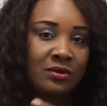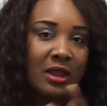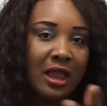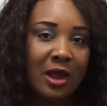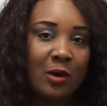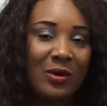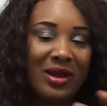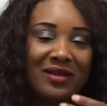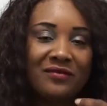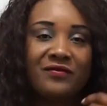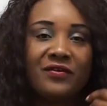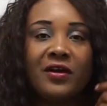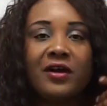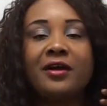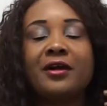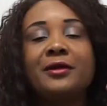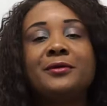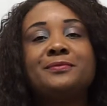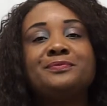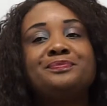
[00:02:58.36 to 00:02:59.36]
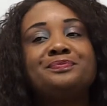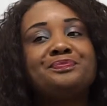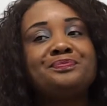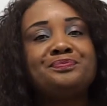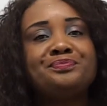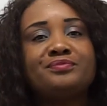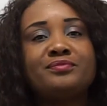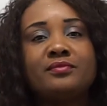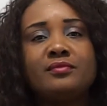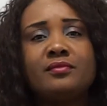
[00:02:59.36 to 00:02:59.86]
However,
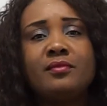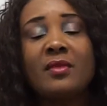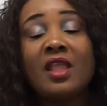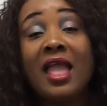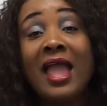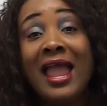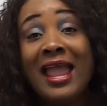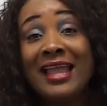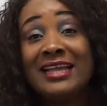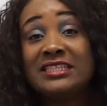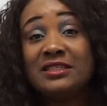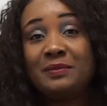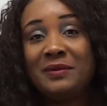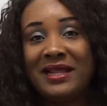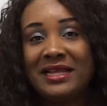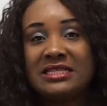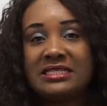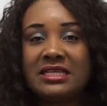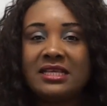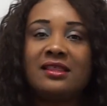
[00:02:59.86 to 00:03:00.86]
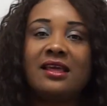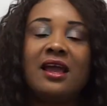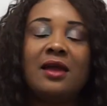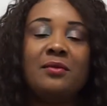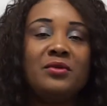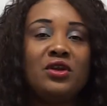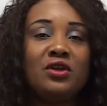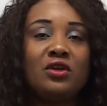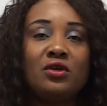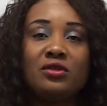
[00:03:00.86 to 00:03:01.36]
I explained to
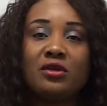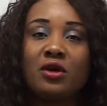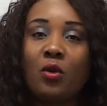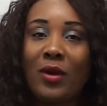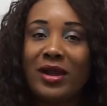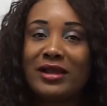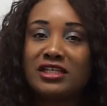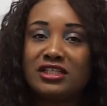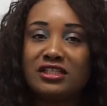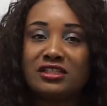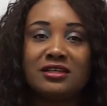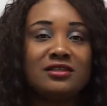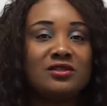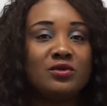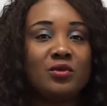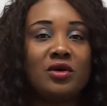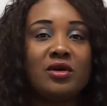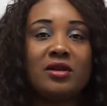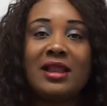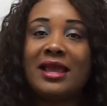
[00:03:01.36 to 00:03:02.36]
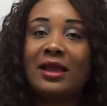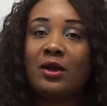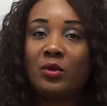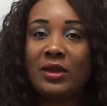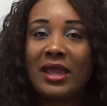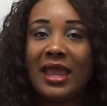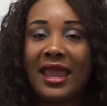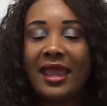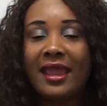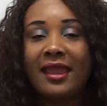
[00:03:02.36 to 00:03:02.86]
them, the questions were like,
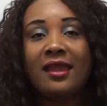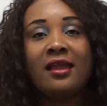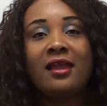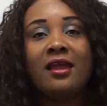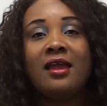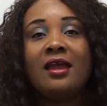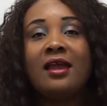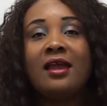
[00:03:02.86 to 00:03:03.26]
okay,